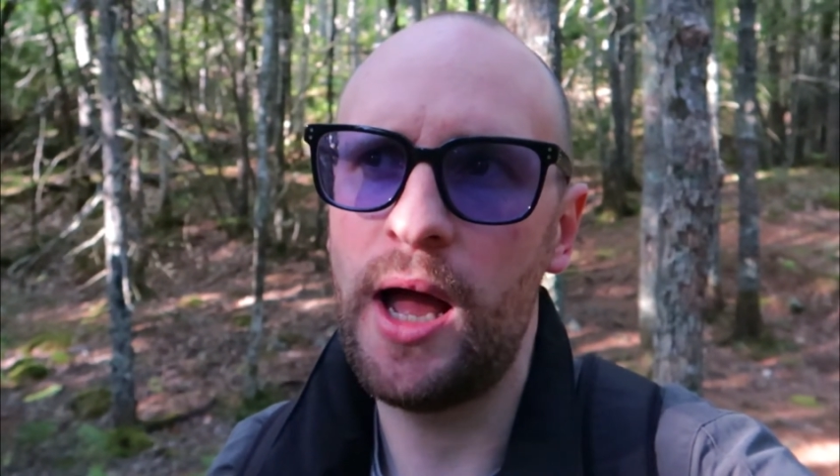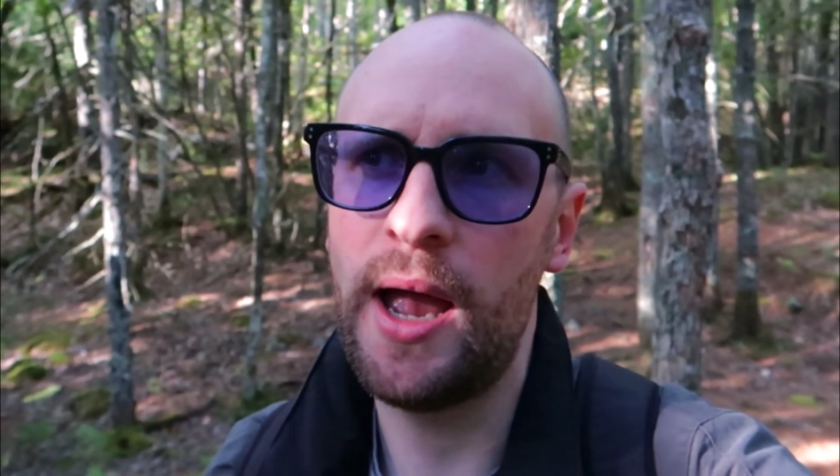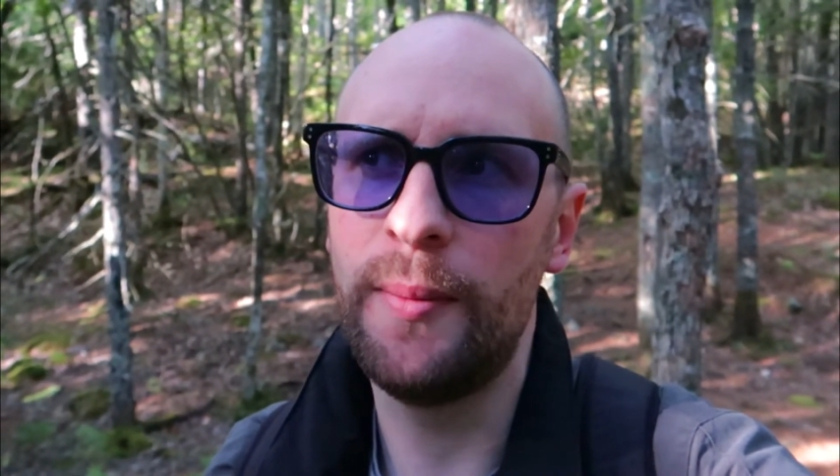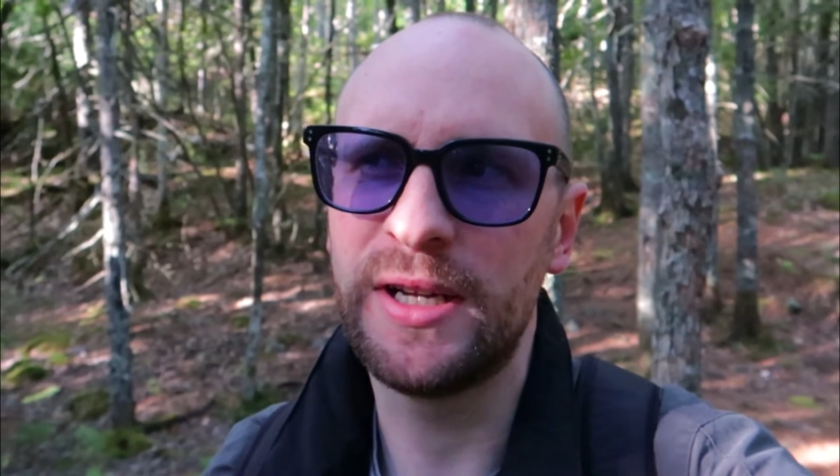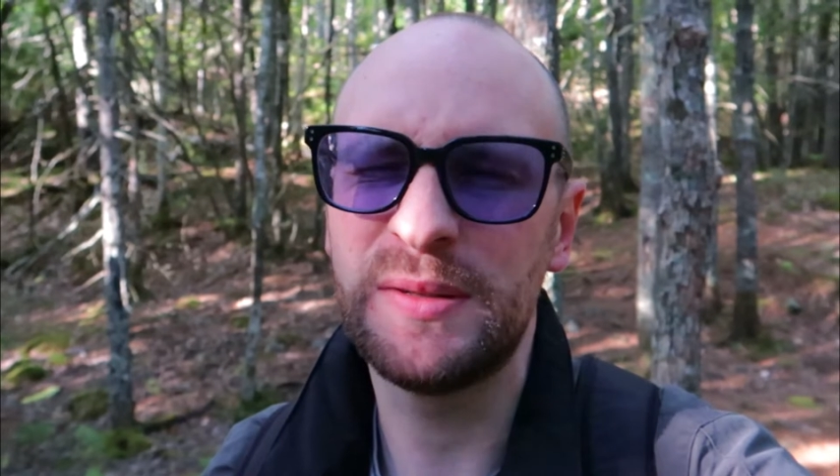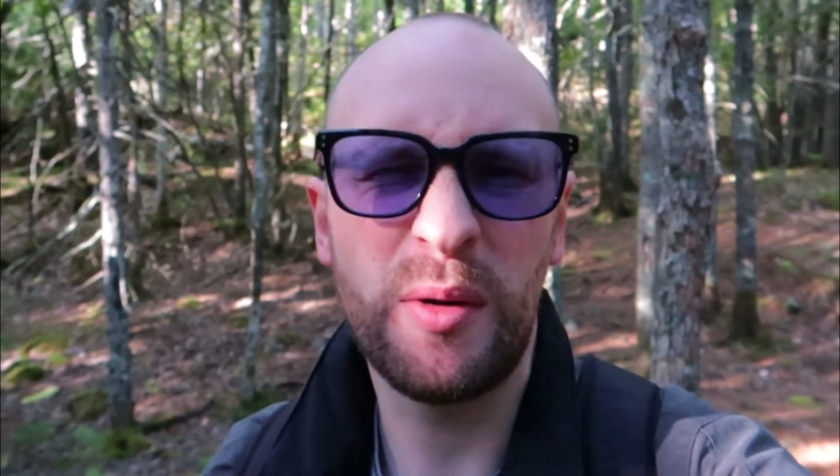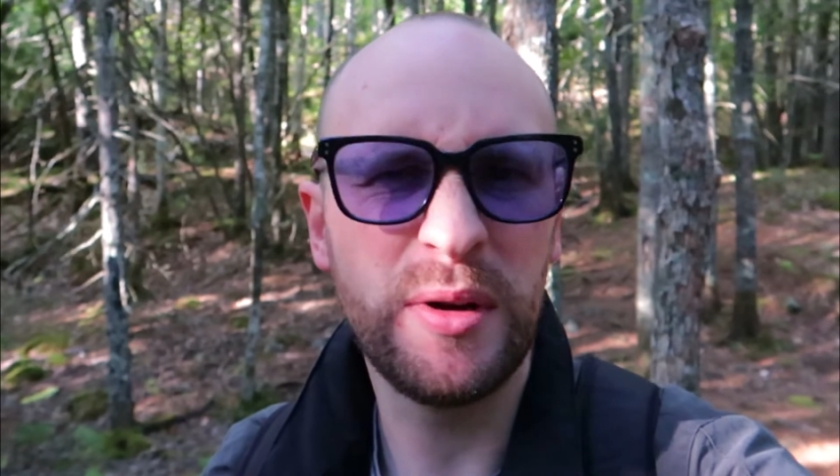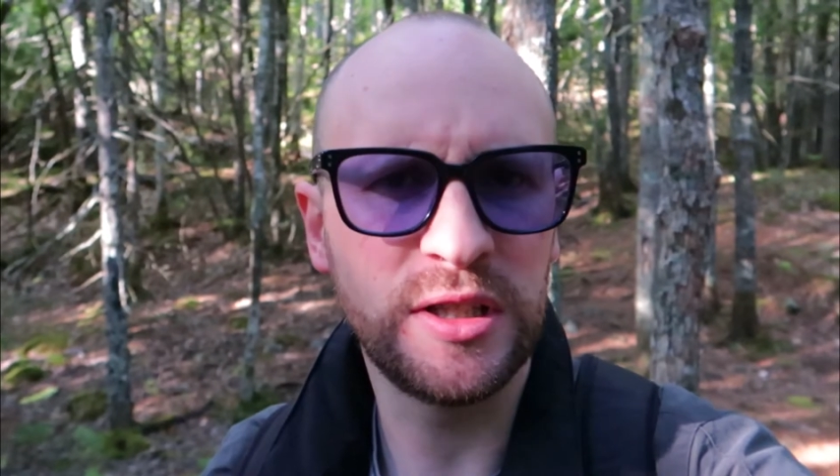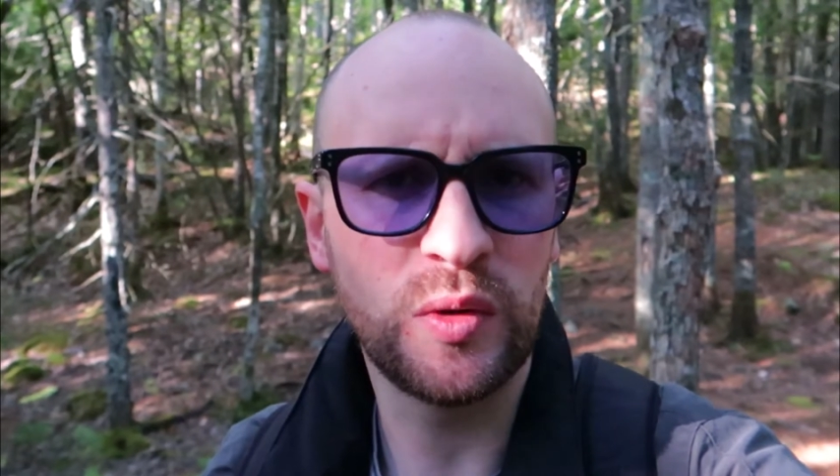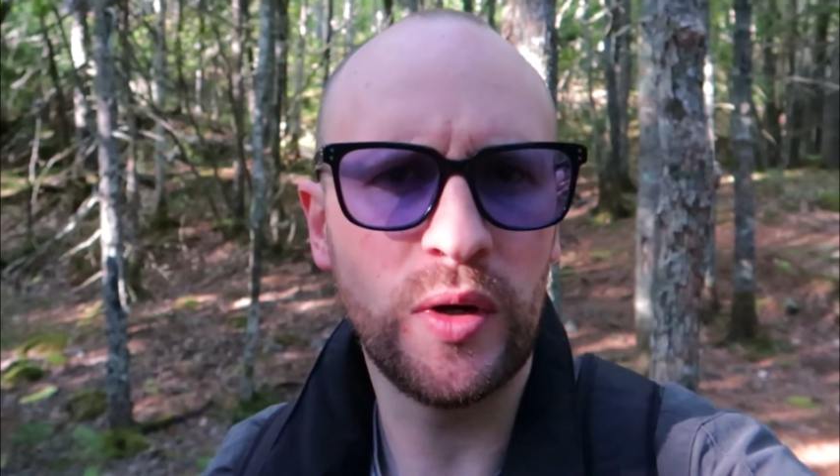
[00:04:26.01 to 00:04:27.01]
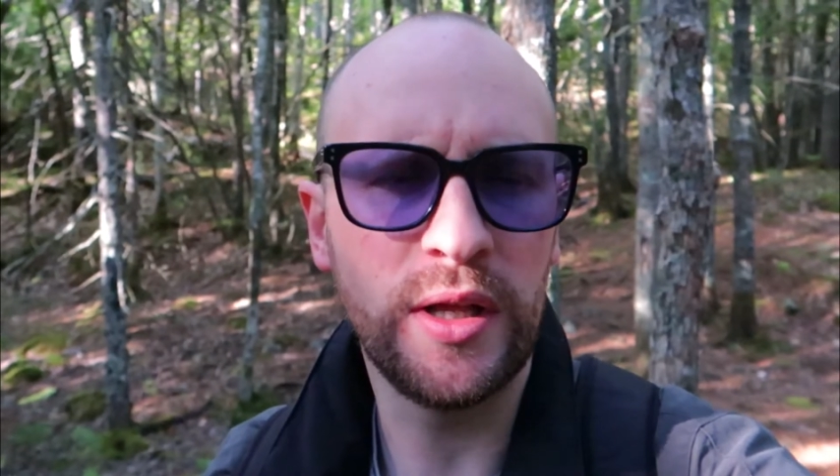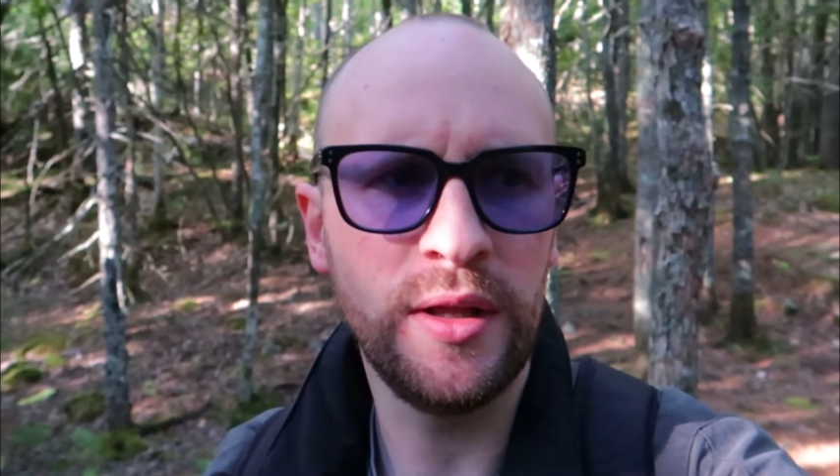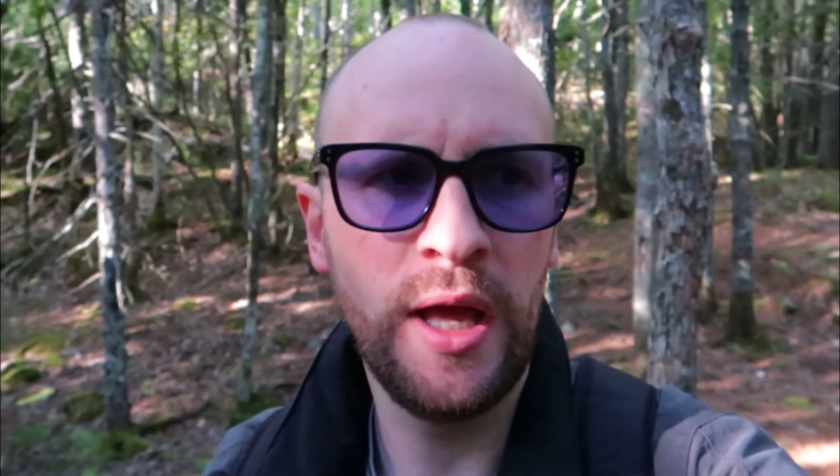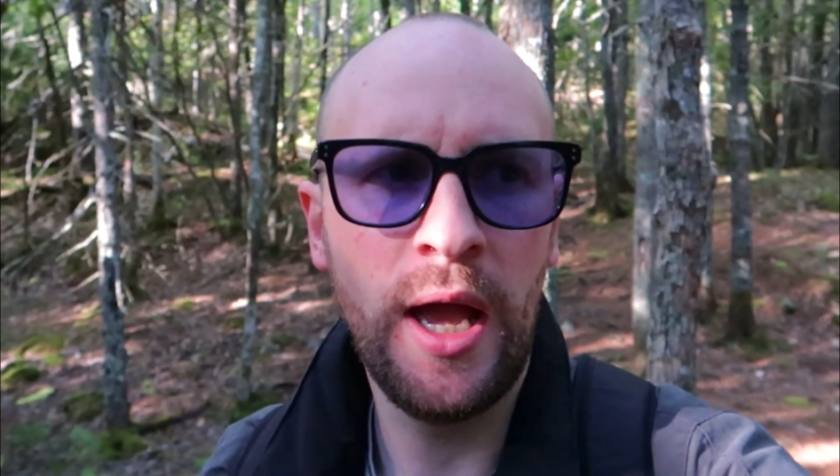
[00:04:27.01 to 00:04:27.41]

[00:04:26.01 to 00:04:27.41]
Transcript: am experimenting with.